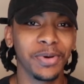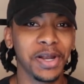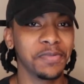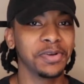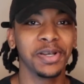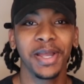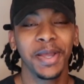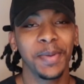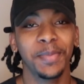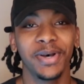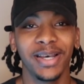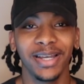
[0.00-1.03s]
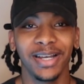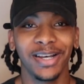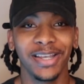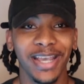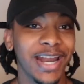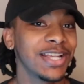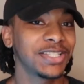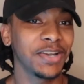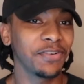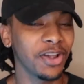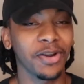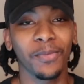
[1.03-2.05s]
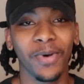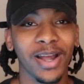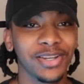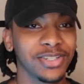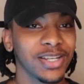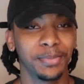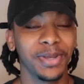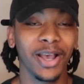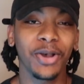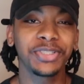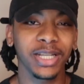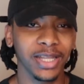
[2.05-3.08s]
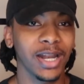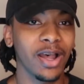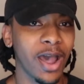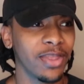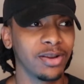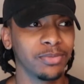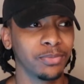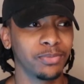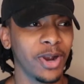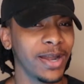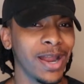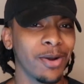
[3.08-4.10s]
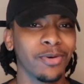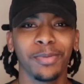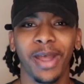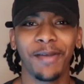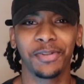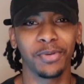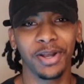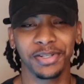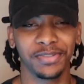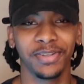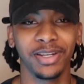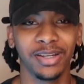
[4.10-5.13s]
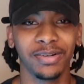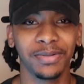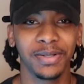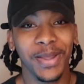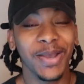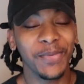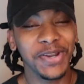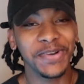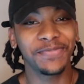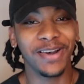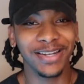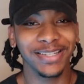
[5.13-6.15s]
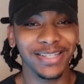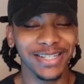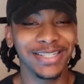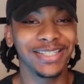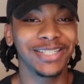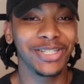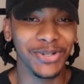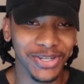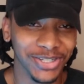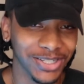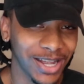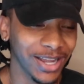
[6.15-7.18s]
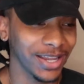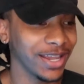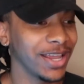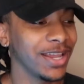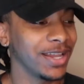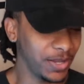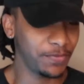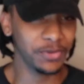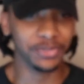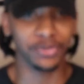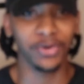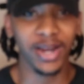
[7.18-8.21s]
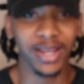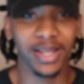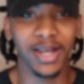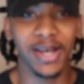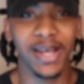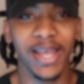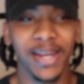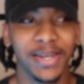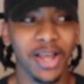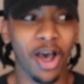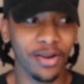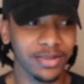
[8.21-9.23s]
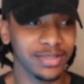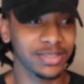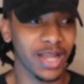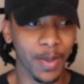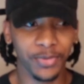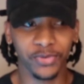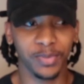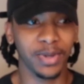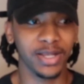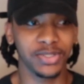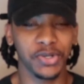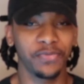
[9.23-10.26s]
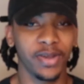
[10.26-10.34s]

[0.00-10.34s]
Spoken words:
or whatever. But yeah, that's there for y'all to watch. But yeah, go check that out either right now or after you watch this video. But yeah, we are finally in the 2 year lock gang. It feels great. It honestly, time has went by so